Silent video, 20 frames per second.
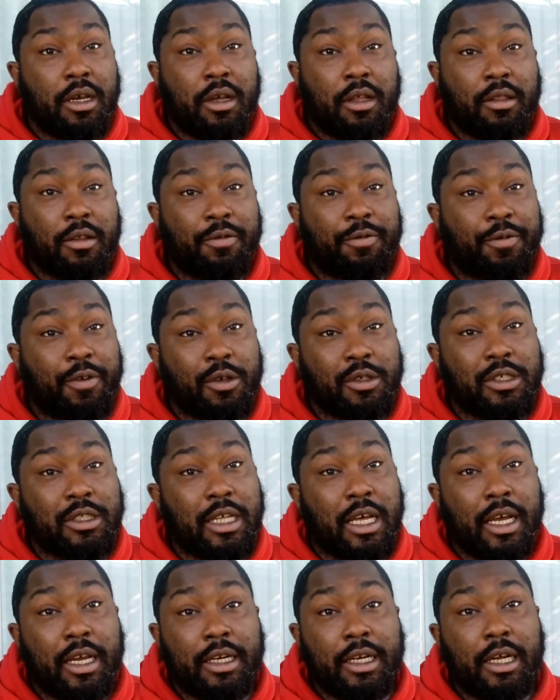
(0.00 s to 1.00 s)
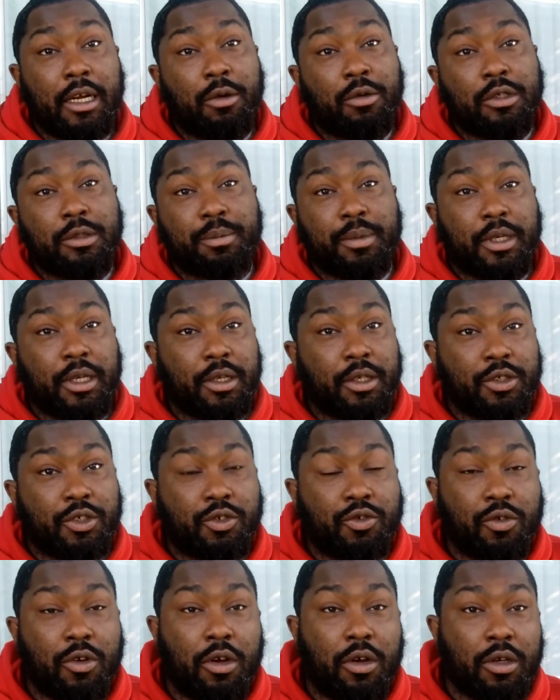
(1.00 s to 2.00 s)
The first 9 hours being the
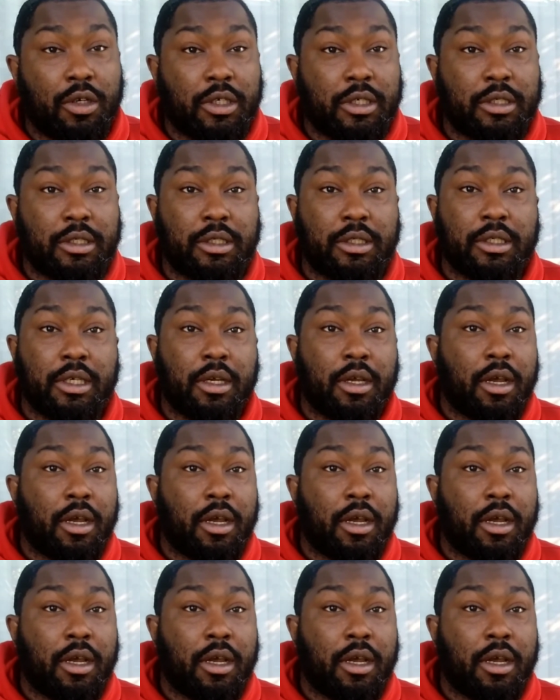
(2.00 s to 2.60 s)
strongest.